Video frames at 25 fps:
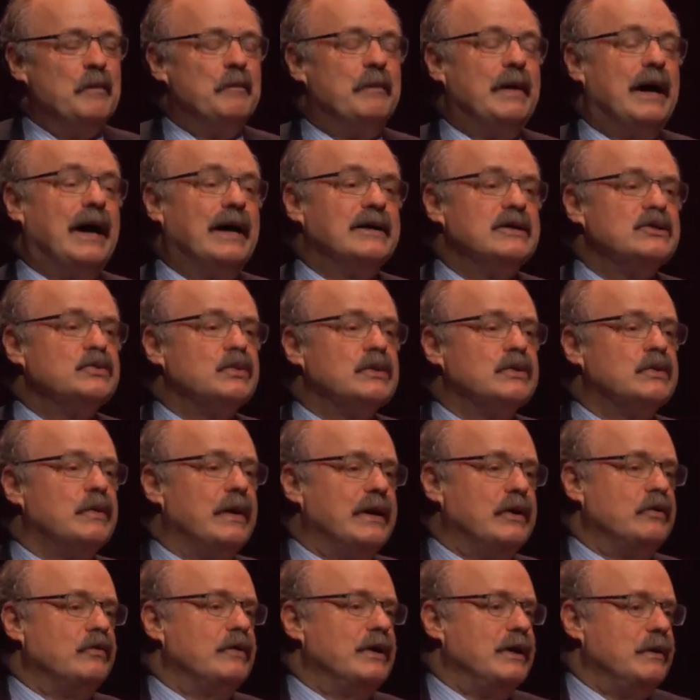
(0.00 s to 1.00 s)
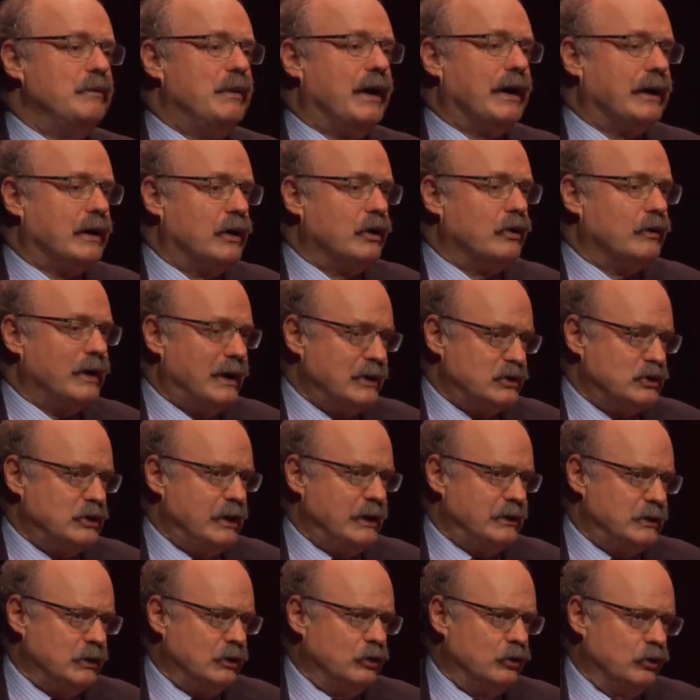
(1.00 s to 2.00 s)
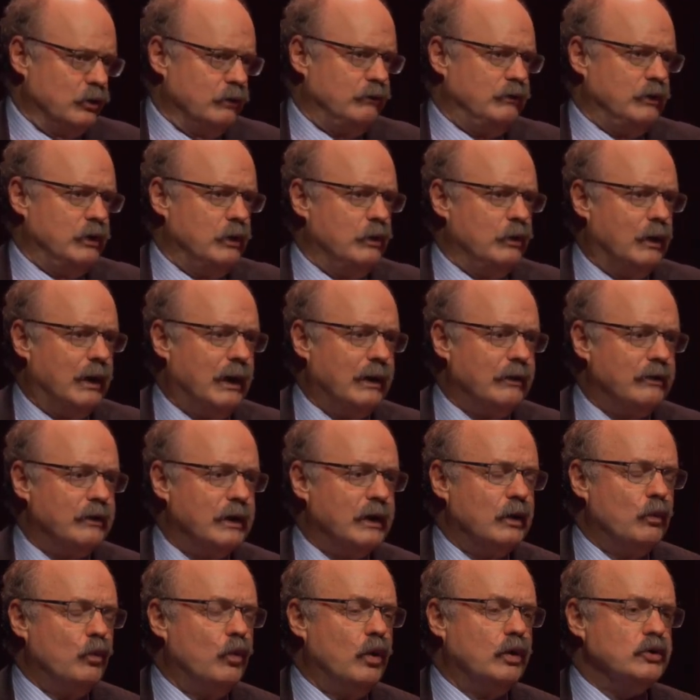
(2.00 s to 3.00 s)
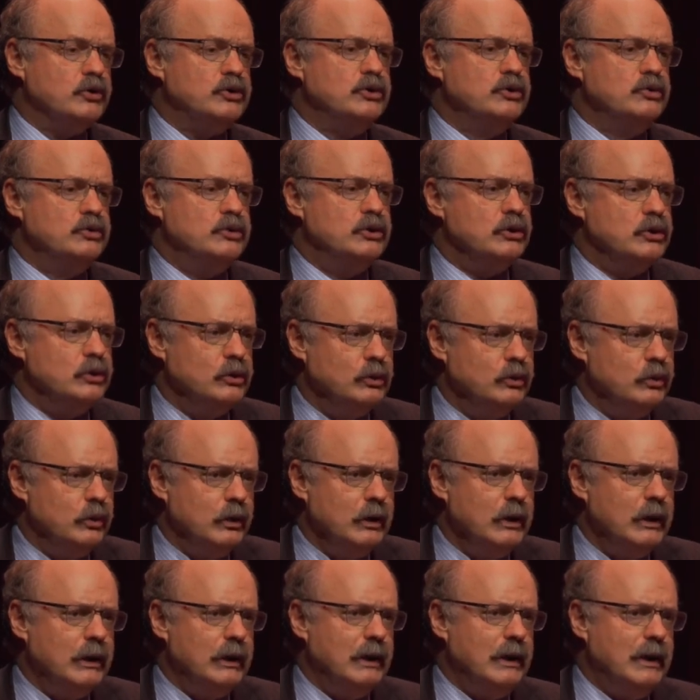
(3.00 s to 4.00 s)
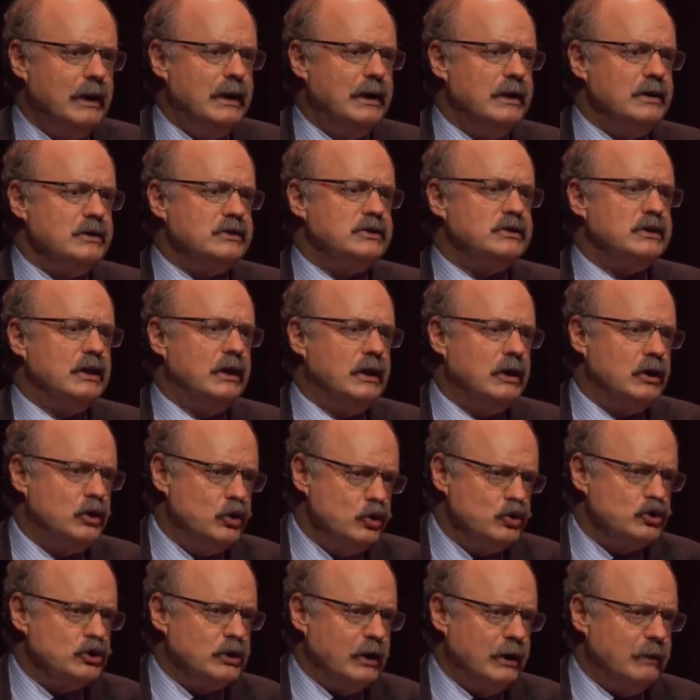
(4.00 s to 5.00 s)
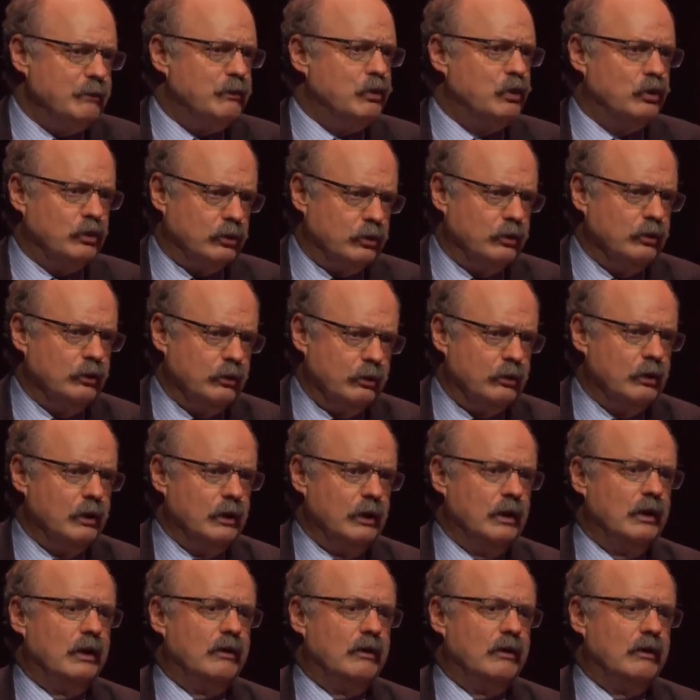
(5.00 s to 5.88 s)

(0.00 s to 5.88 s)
But I just want to end really by congratulating all of you. I think what you do is hugely important.